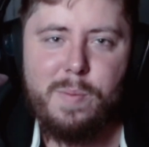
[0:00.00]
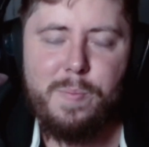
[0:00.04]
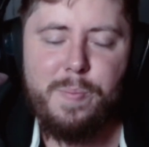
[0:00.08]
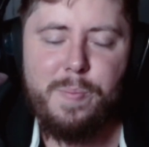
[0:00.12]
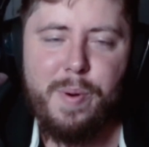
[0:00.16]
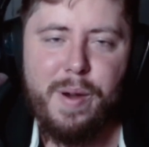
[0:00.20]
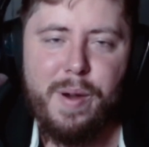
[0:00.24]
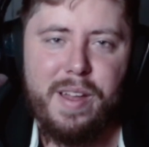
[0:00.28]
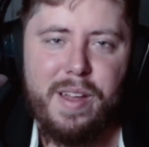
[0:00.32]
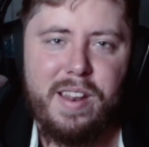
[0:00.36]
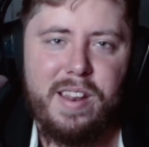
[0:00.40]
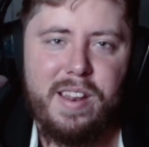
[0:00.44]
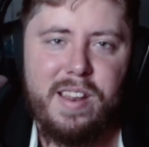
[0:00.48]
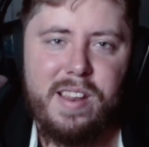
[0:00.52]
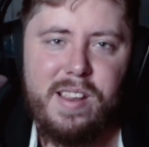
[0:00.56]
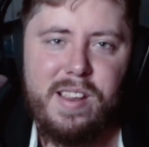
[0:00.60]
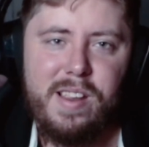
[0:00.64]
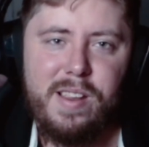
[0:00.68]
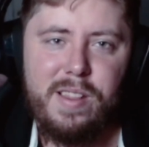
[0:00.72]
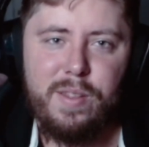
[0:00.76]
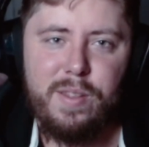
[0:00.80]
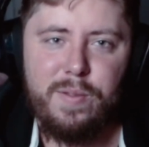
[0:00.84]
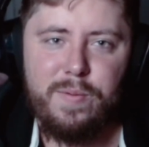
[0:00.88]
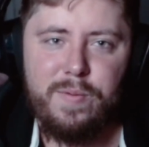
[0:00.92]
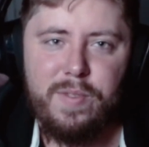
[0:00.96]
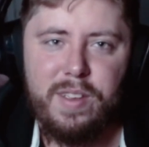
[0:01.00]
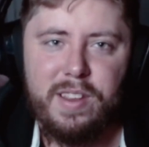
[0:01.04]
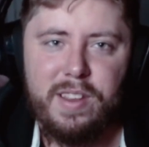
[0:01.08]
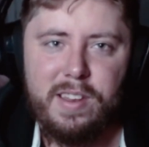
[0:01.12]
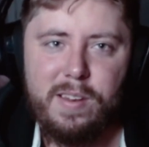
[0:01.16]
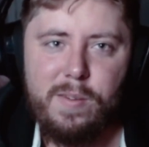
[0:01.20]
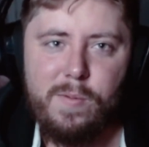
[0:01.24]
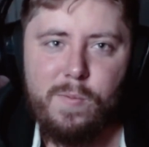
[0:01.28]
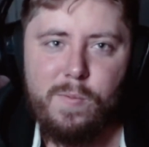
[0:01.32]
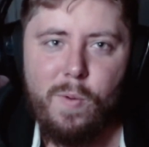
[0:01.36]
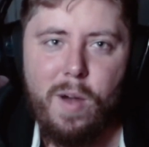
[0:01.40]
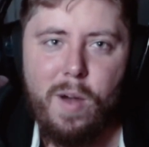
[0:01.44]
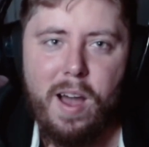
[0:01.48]
But the
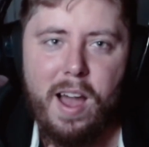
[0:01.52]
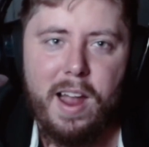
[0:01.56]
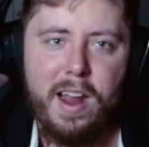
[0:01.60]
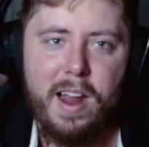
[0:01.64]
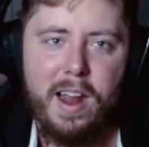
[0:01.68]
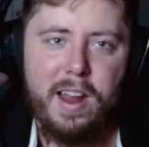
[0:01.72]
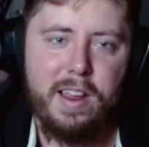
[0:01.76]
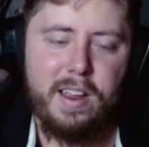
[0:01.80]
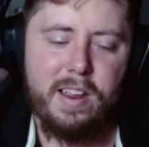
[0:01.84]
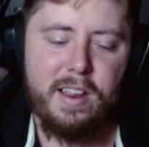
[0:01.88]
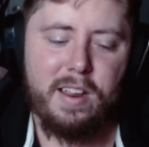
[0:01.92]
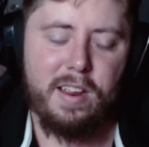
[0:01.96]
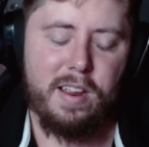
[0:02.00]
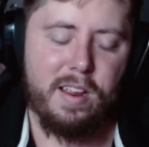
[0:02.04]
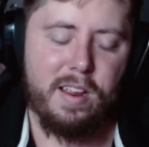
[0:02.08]
reason why,